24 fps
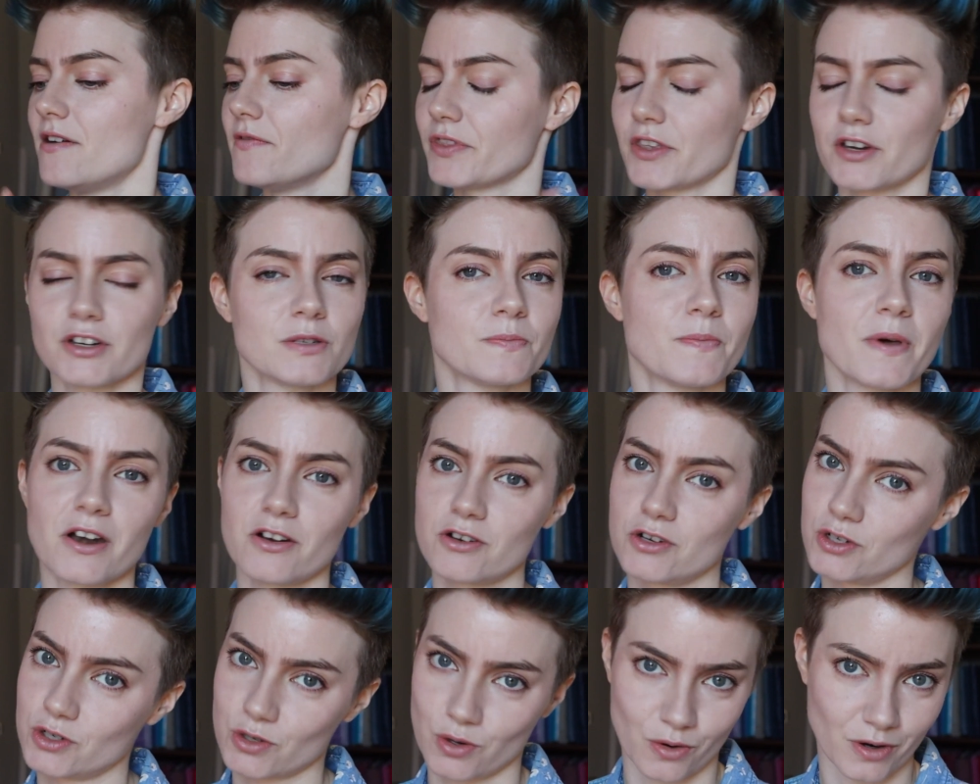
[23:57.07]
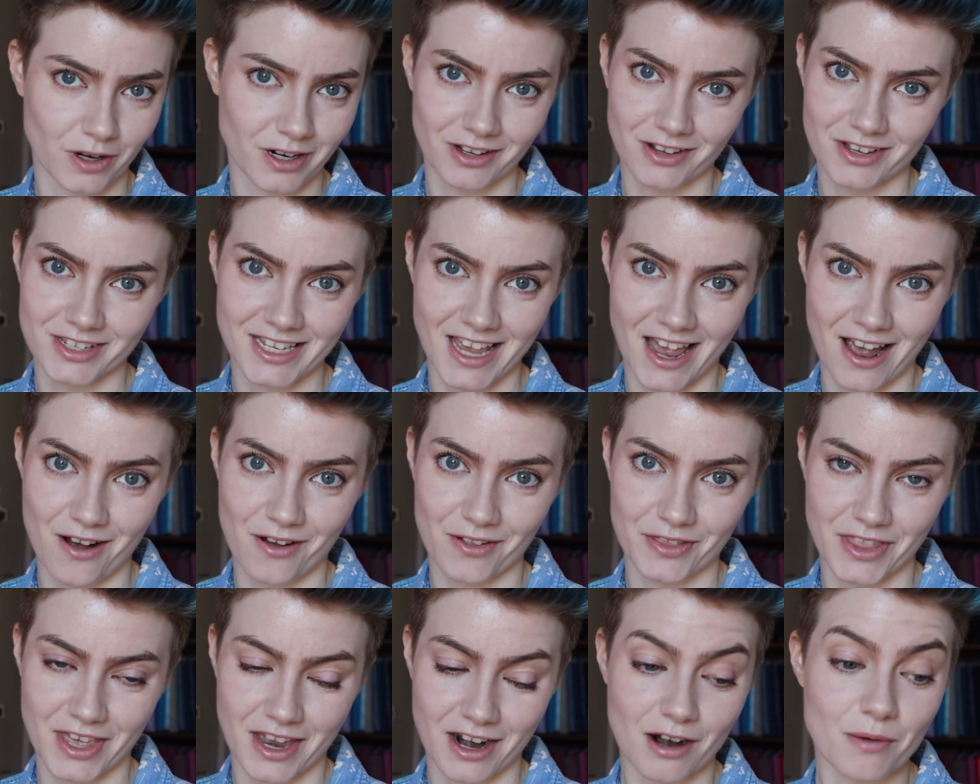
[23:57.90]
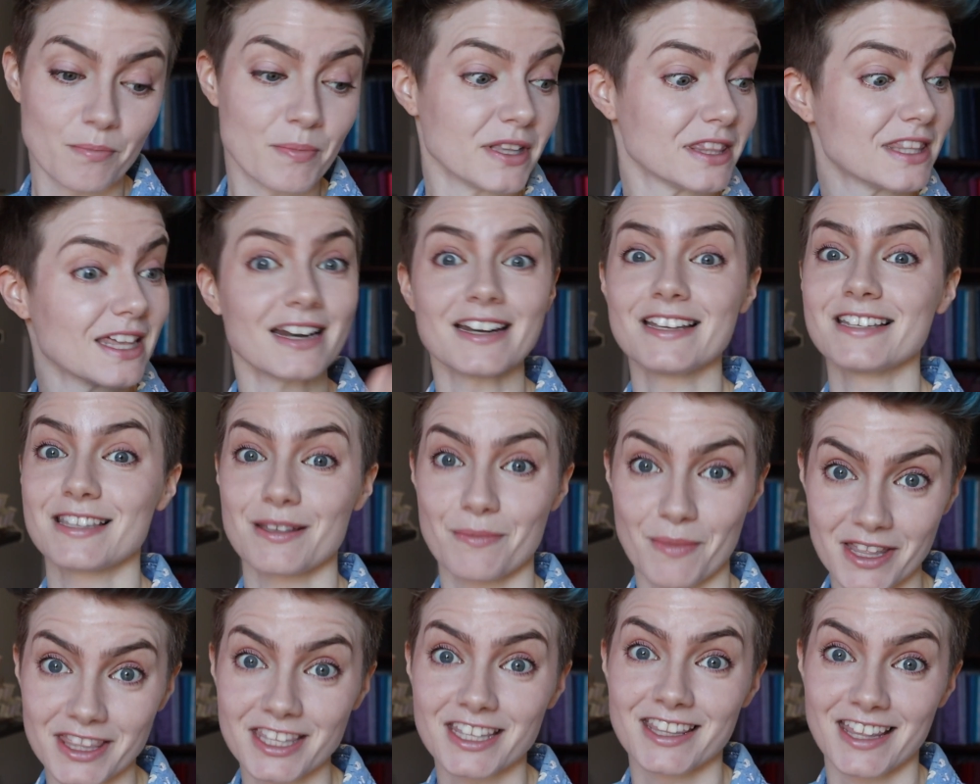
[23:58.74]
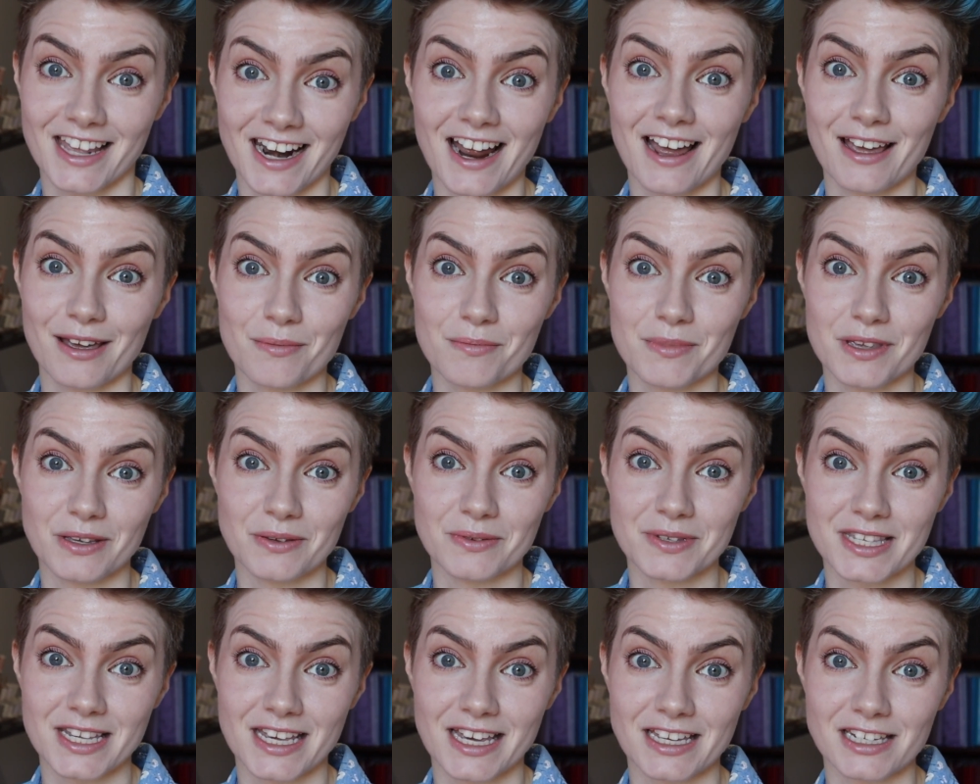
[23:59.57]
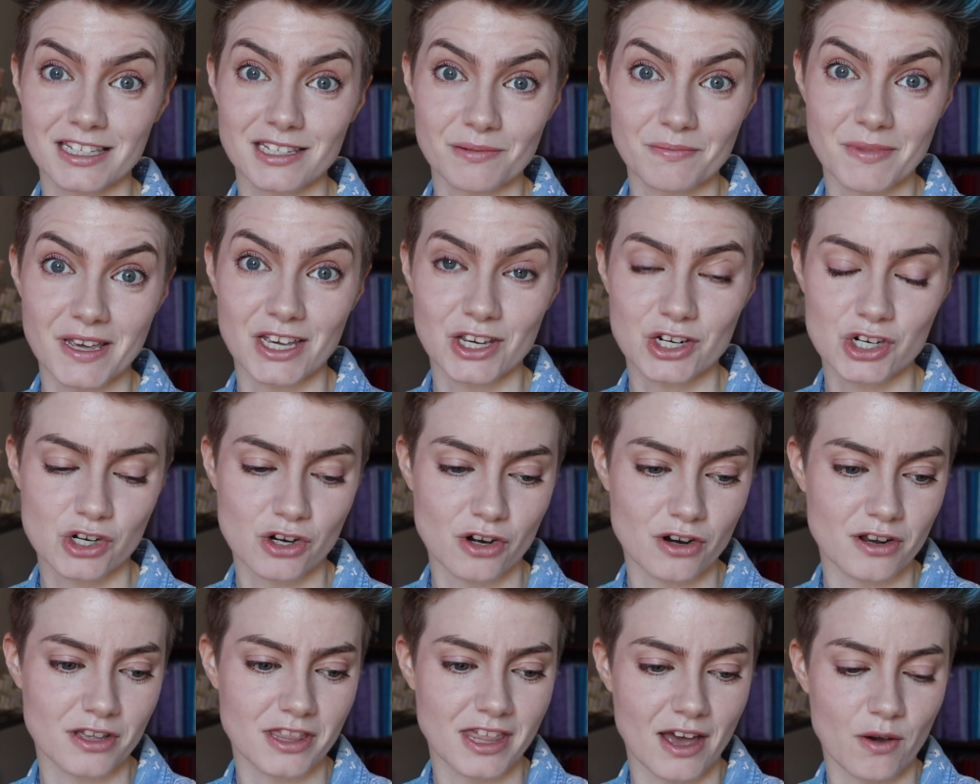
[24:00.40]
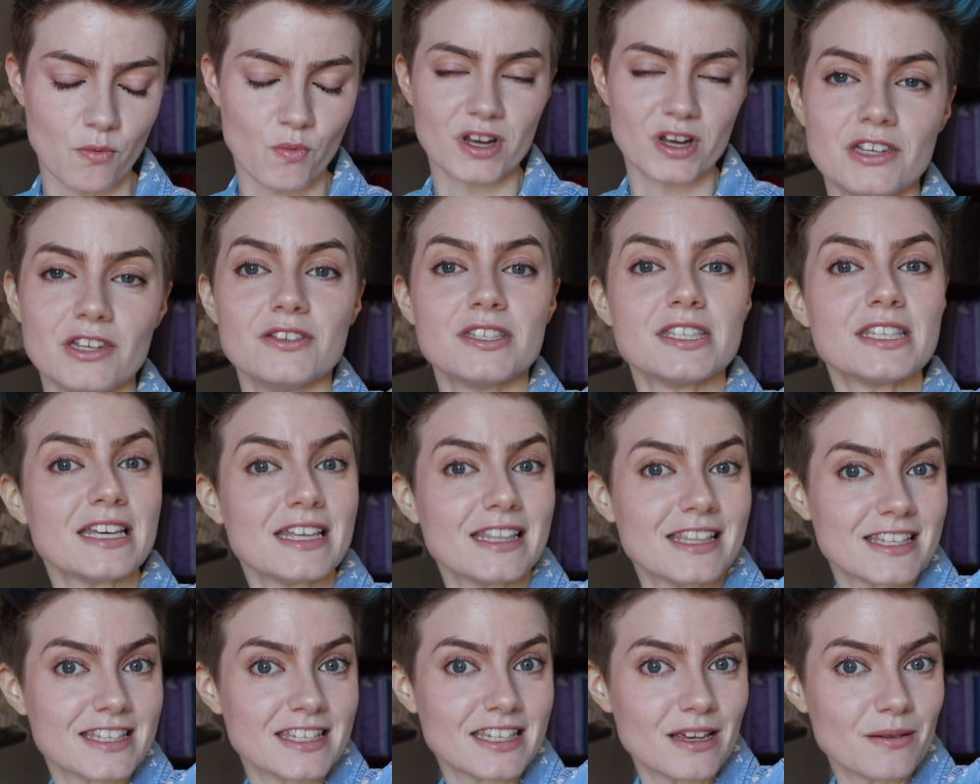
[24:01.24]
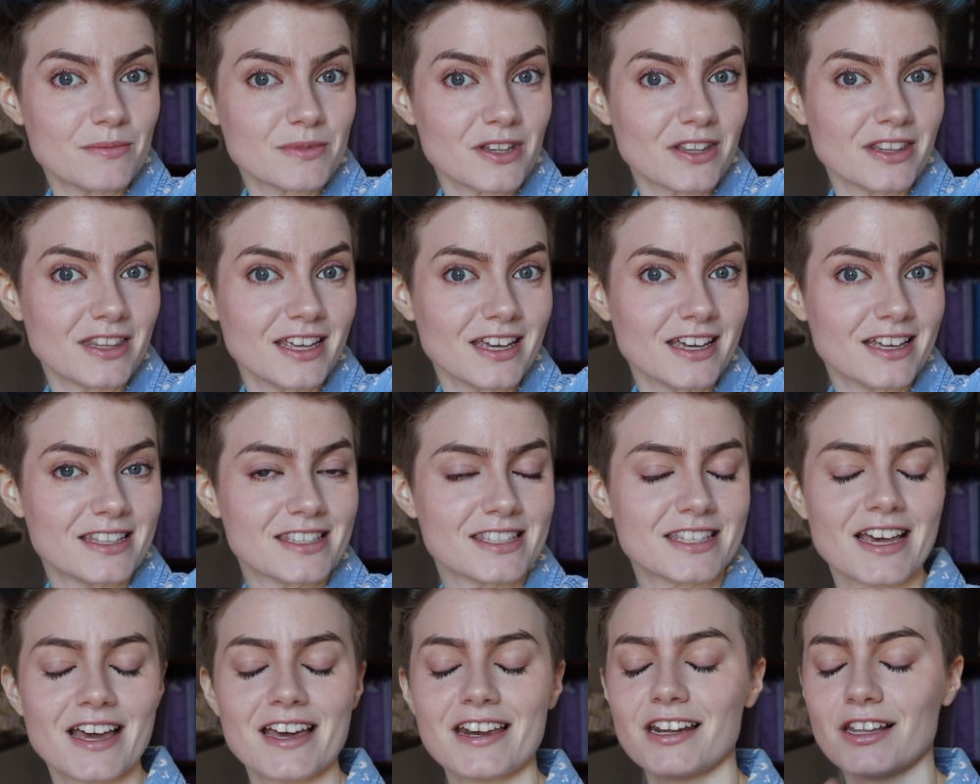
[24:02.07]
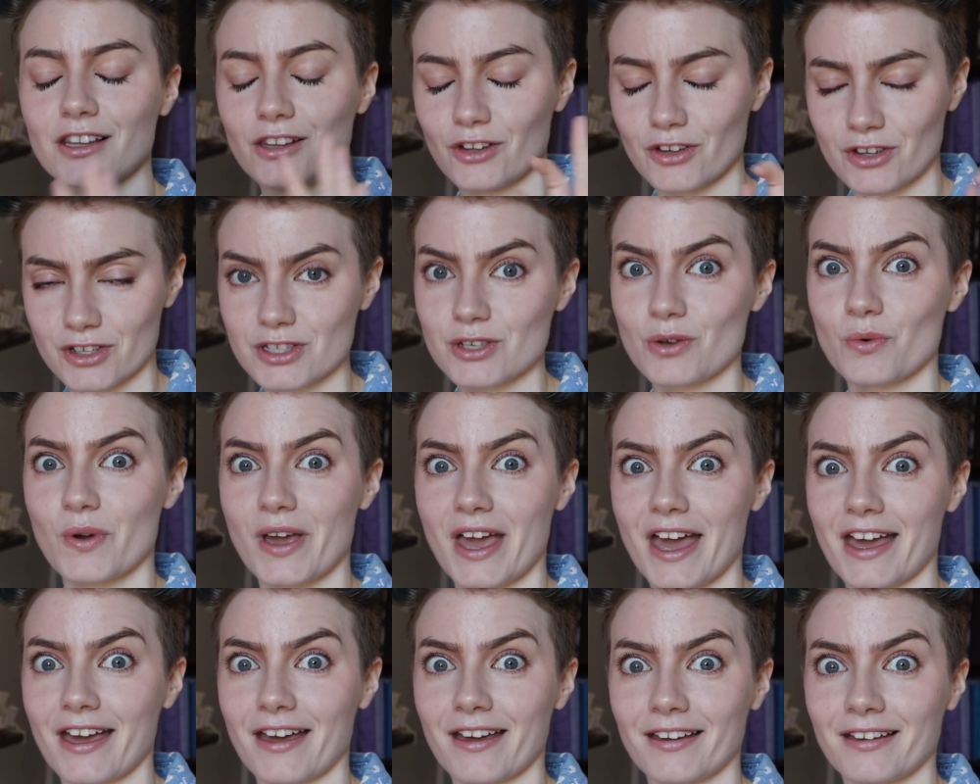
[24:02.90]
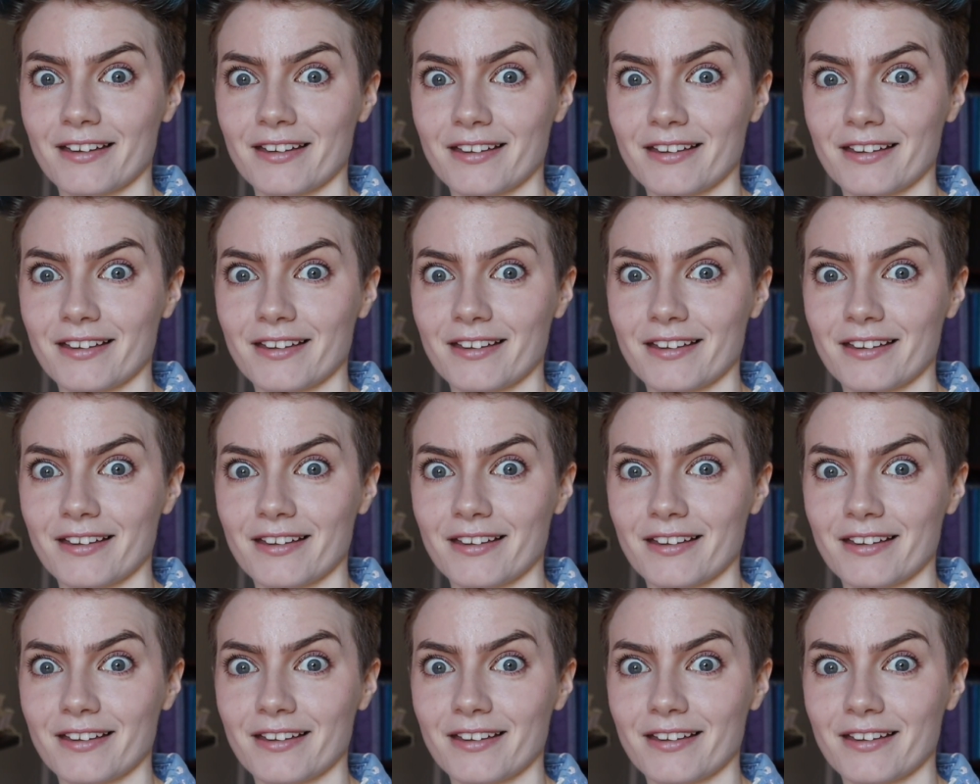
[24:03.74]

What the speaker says: There's better tutorials out there, but that is the method that I am using to make sure that you see the seams on the inside, it looks okay.